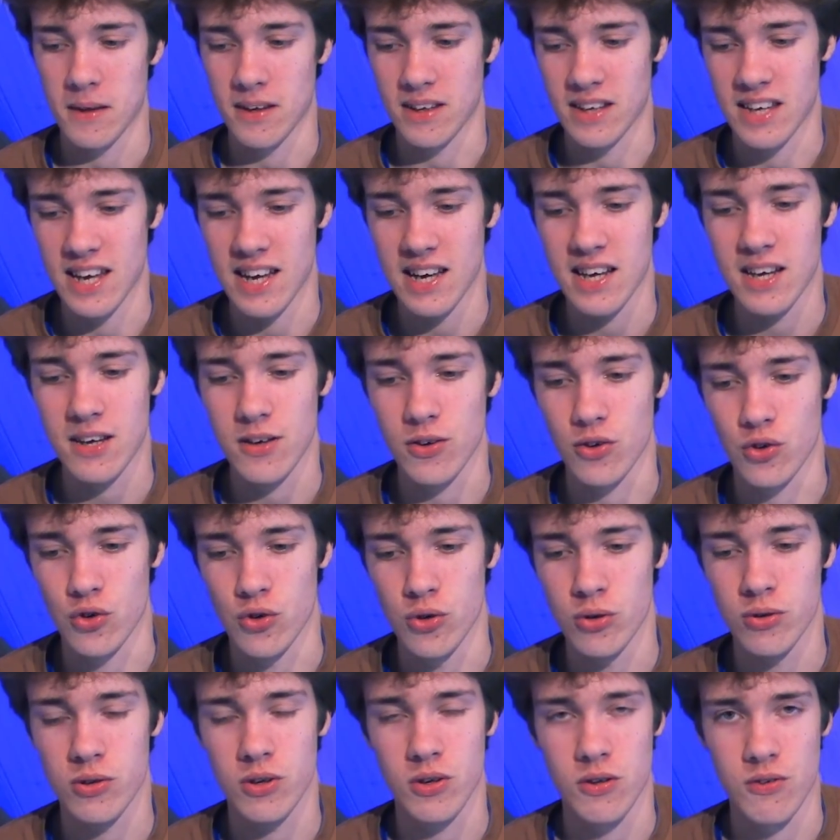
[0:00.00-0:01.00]
getting a
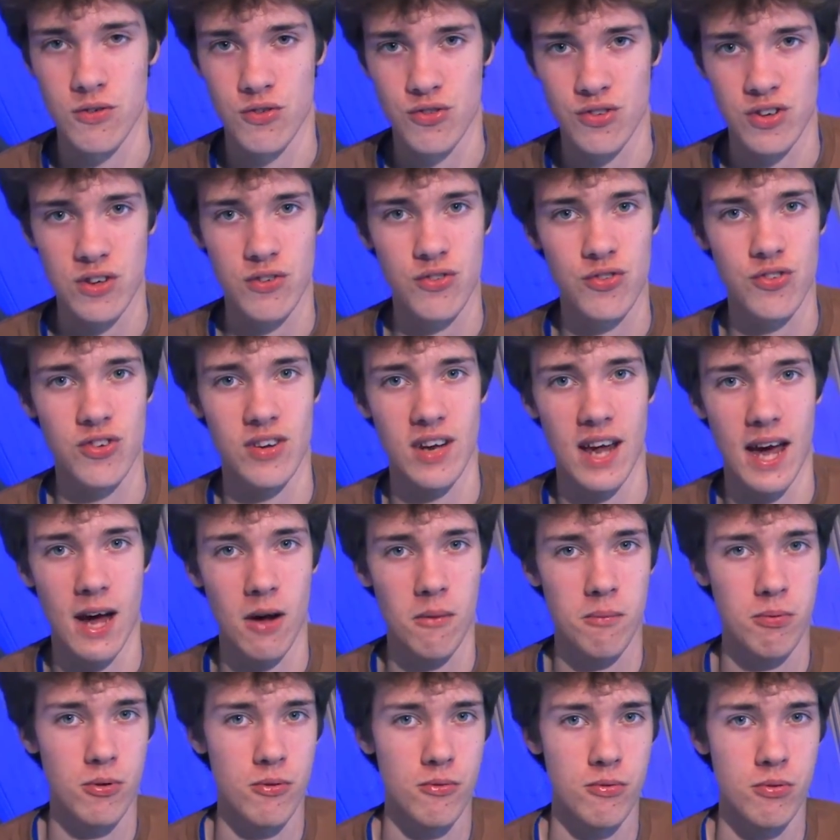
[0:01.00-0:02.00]
good consistent
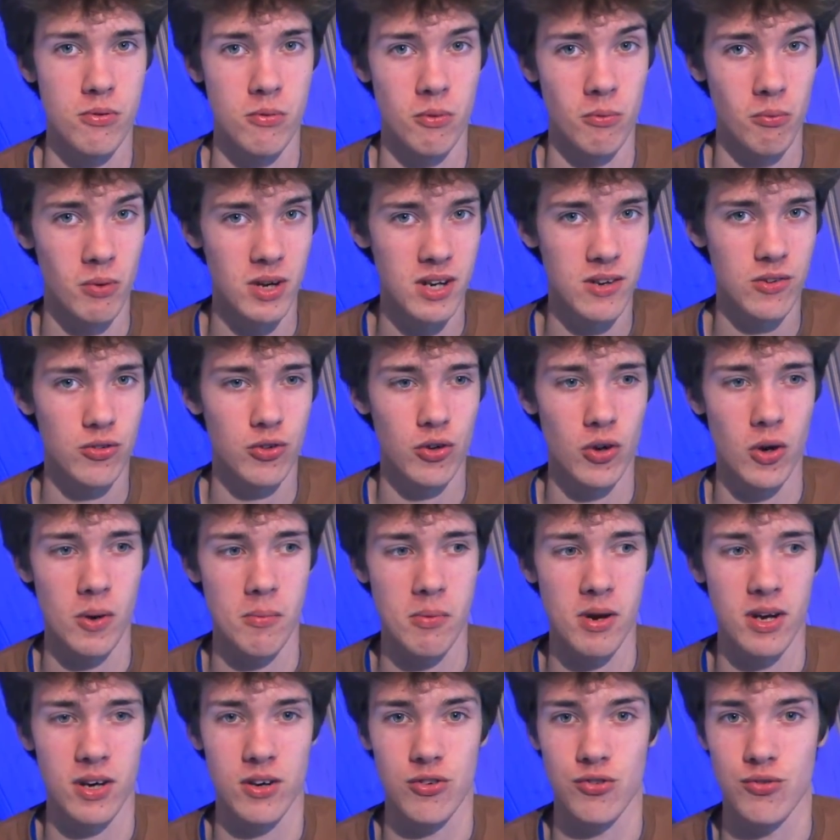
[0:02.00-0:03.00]
output from a wind
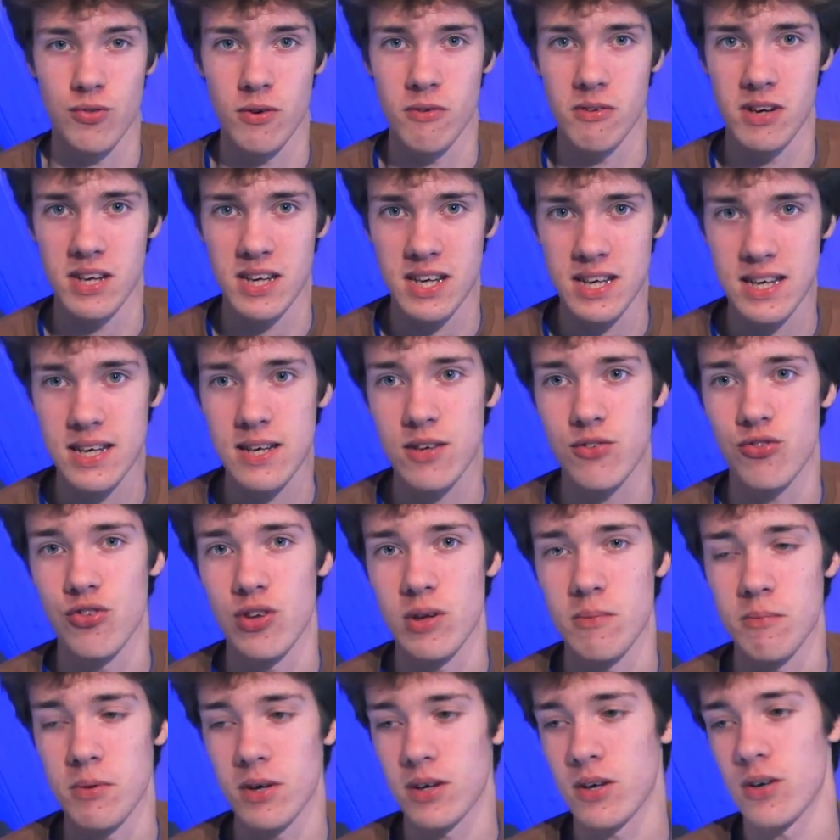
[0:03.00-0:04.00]
turbine is very
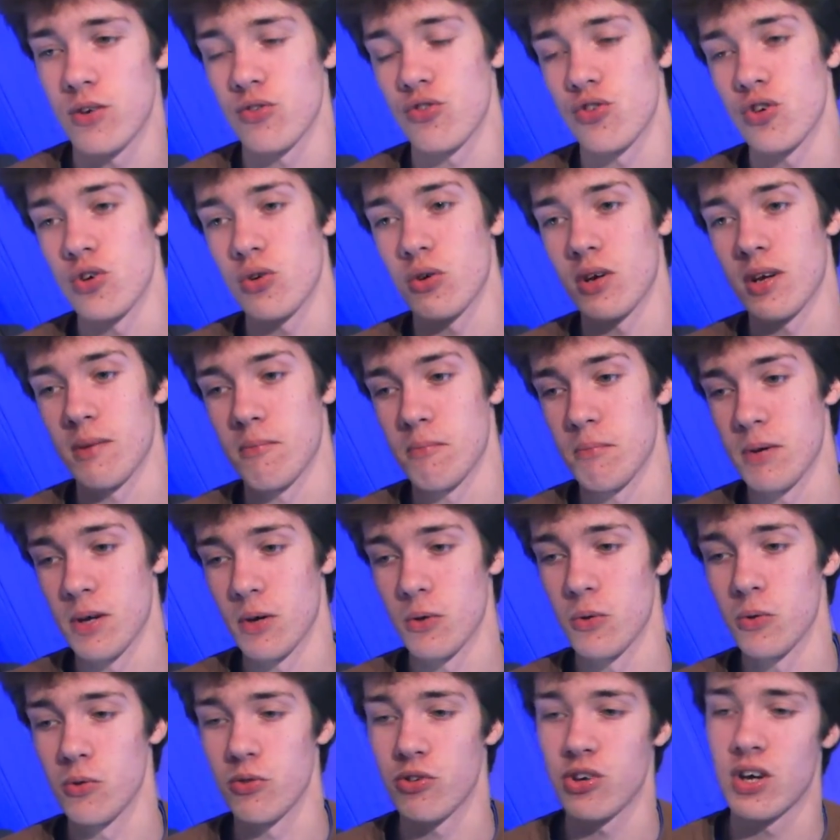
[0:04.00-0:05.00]
easy because you can
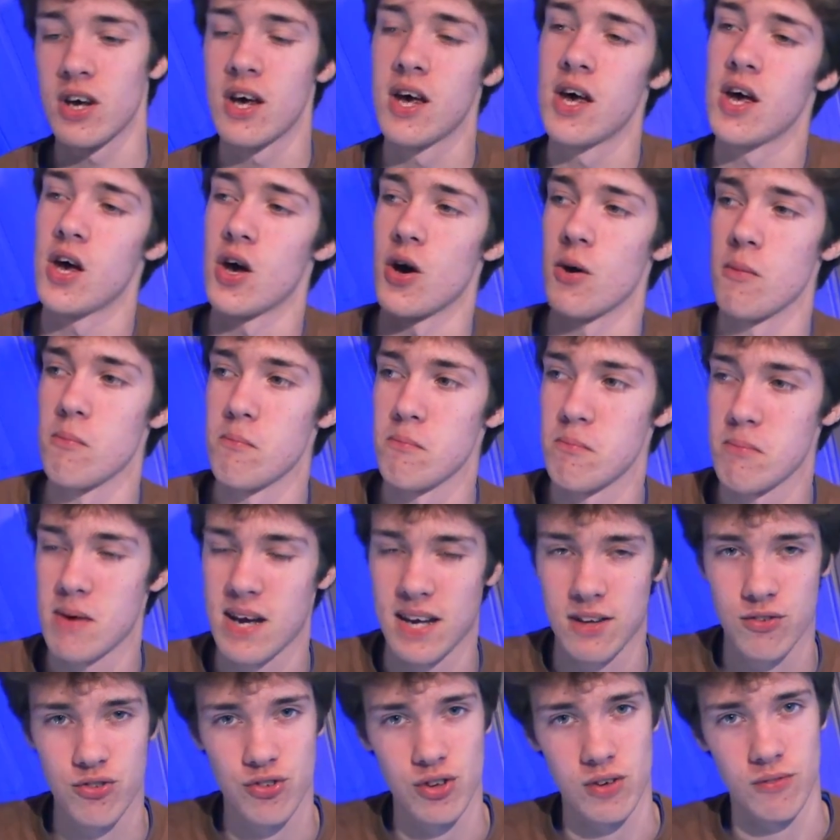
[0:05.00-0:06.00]
build a
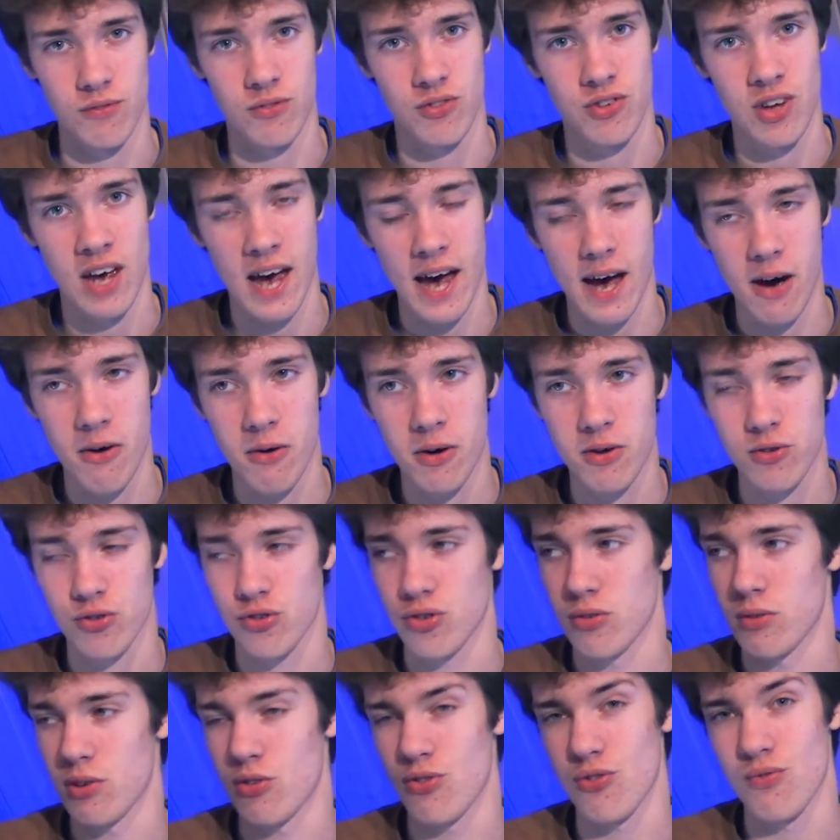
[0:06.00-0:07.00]
massive tower
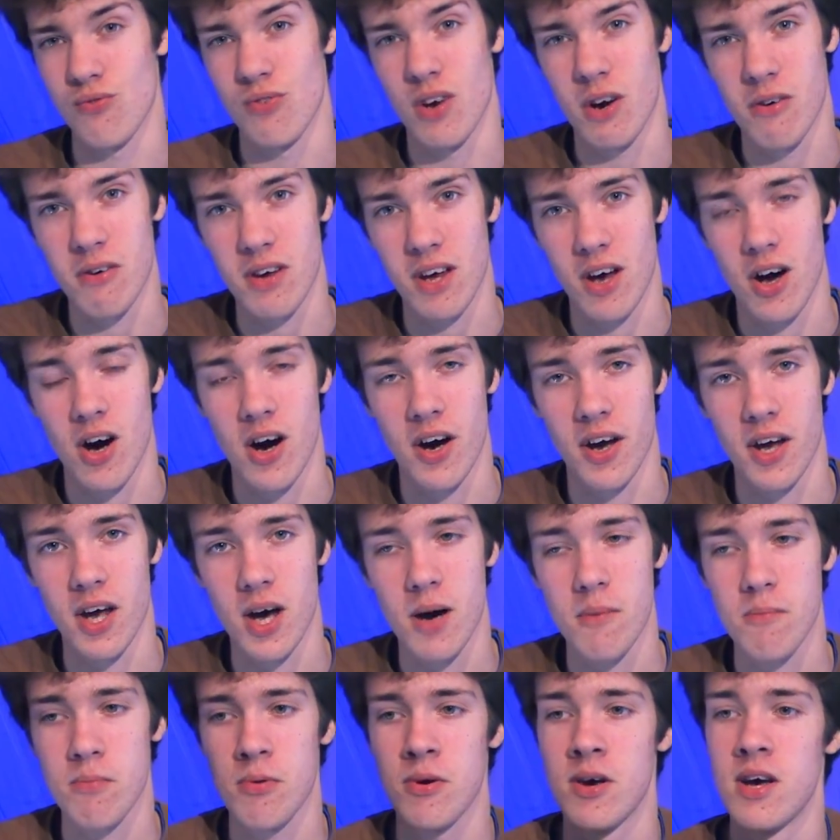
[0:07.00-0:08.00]
so it's very high
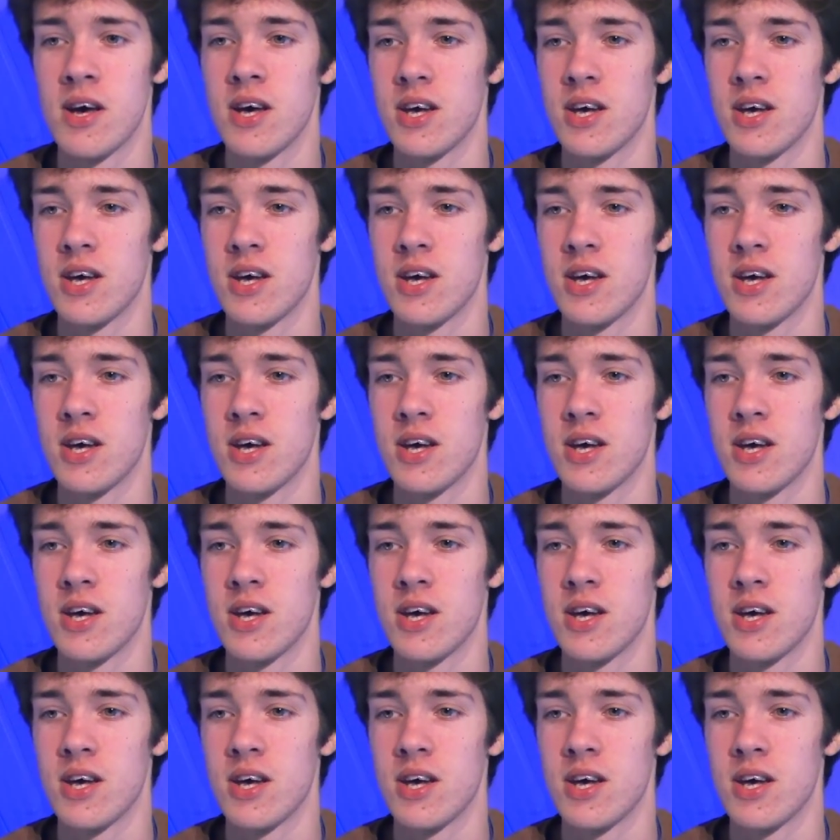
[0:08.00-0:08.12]
up.